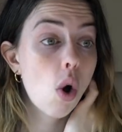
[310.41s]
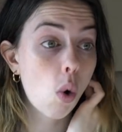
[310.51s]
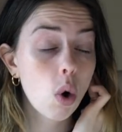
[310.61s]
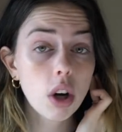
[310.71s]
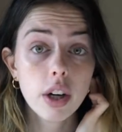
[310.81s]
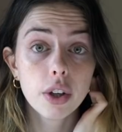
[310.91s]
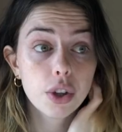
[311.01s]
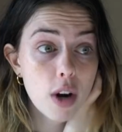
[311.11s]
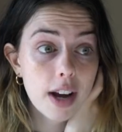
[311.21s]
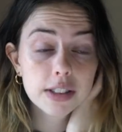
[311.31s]
Or
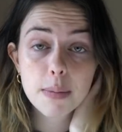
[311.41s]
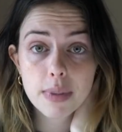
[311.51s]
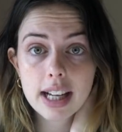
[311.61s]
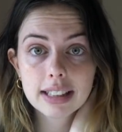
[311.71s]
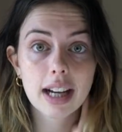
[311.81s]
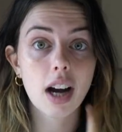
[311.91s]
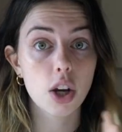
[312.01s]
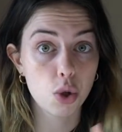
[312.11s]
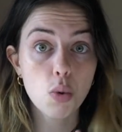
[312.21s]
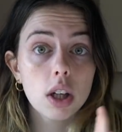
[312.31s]
you have some things like
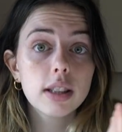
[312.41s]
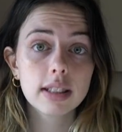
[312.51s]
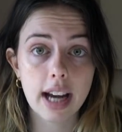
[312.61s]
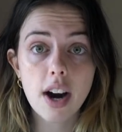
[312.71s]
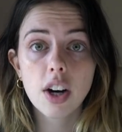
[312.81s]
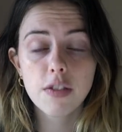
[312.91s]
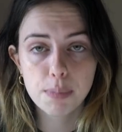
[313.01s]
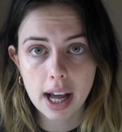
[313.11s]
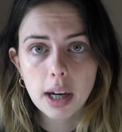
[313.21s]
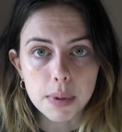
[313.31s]
you are scared of
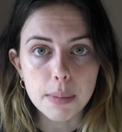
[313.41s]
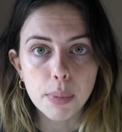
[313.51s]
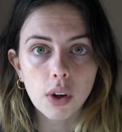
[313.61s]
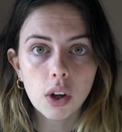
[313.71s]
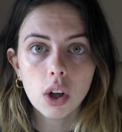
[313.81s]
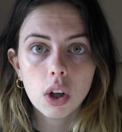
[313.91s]
black people,